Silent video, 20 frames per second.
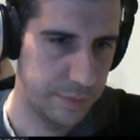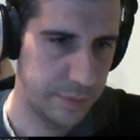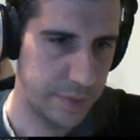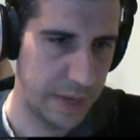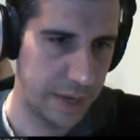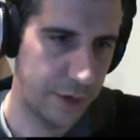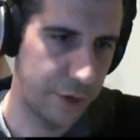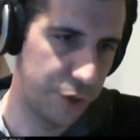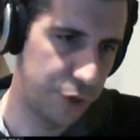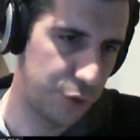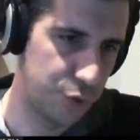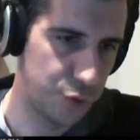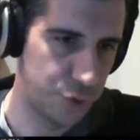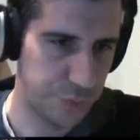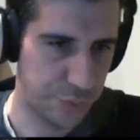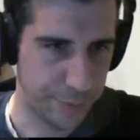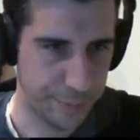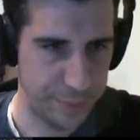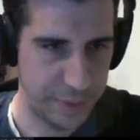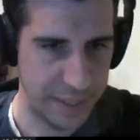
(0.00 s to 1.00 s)
I could use
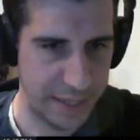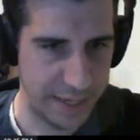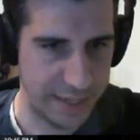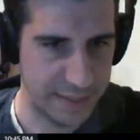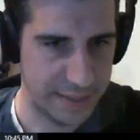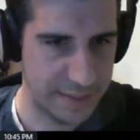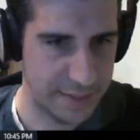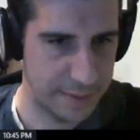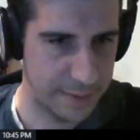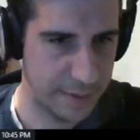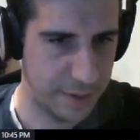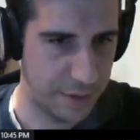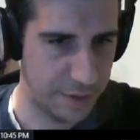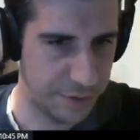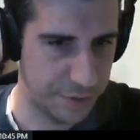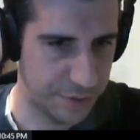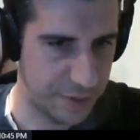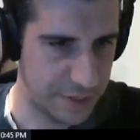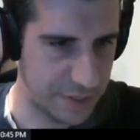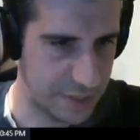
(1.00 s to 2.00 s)
replace,
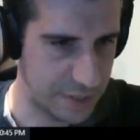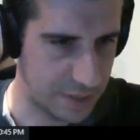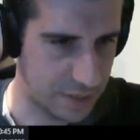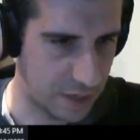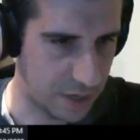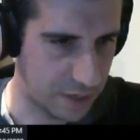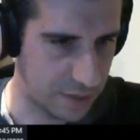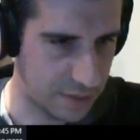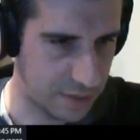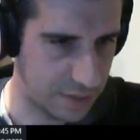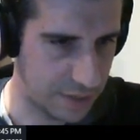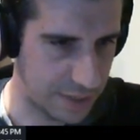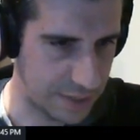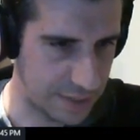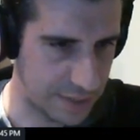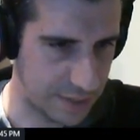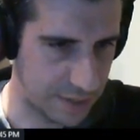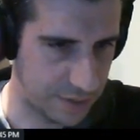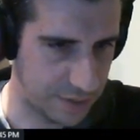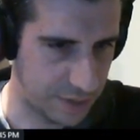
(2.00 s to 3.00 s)
although this is not
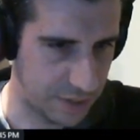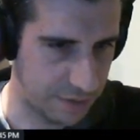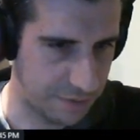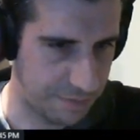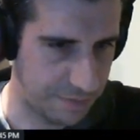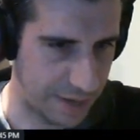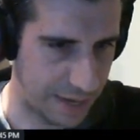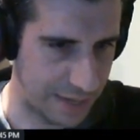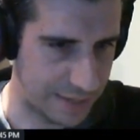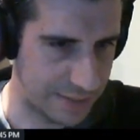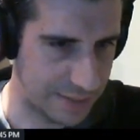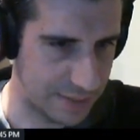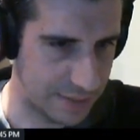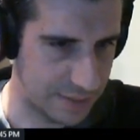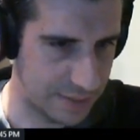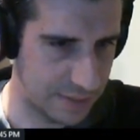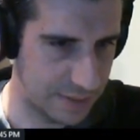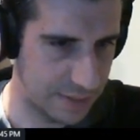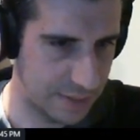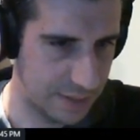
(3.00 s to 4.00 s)
necessarily the
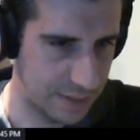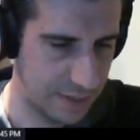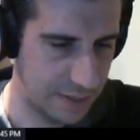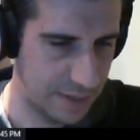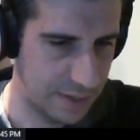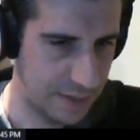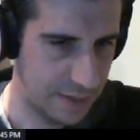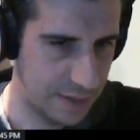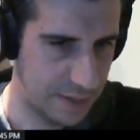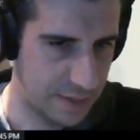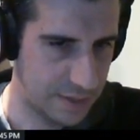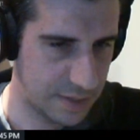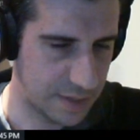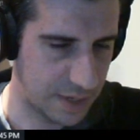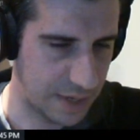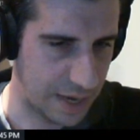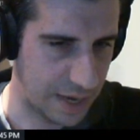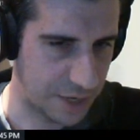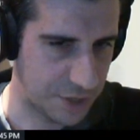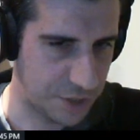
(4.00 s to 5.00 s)
fastest. It's going
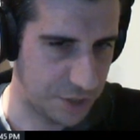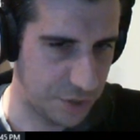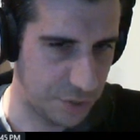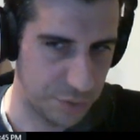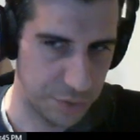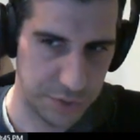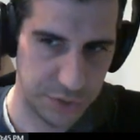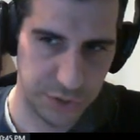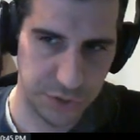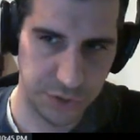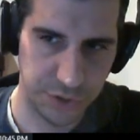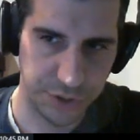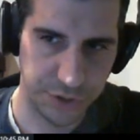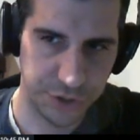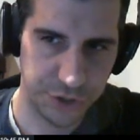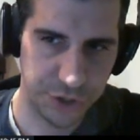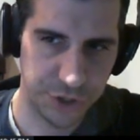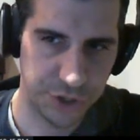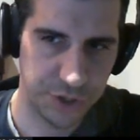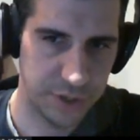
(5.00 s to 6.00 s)
to actually do a
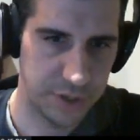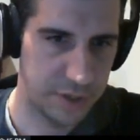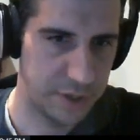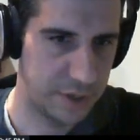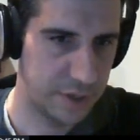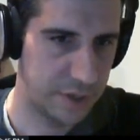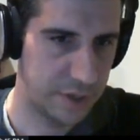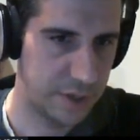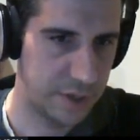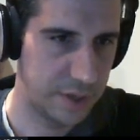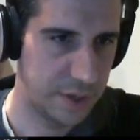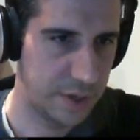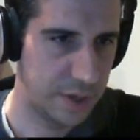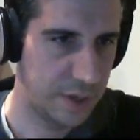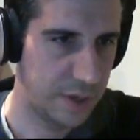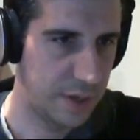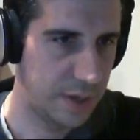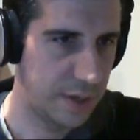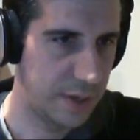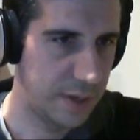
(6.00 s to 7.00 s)
search,
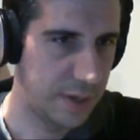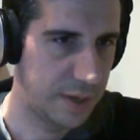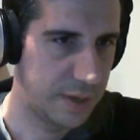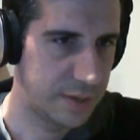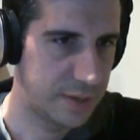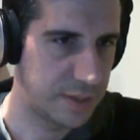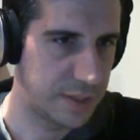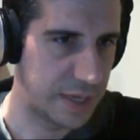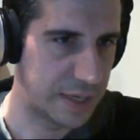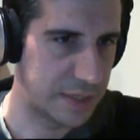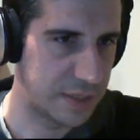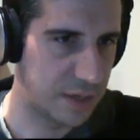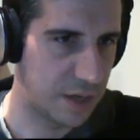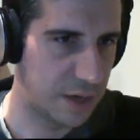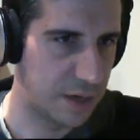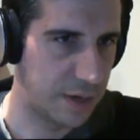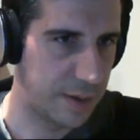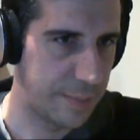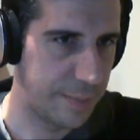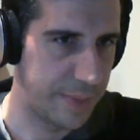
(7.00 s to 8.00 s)
so that's
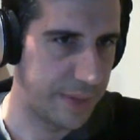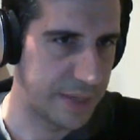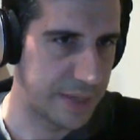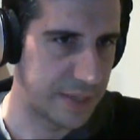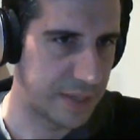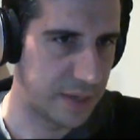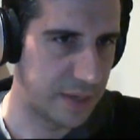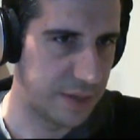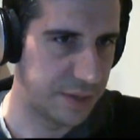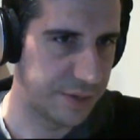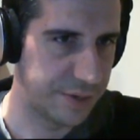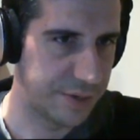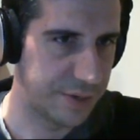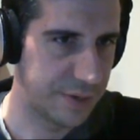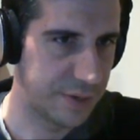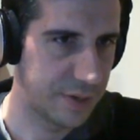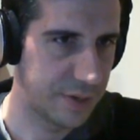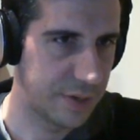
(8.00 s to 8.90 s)
not amazing either.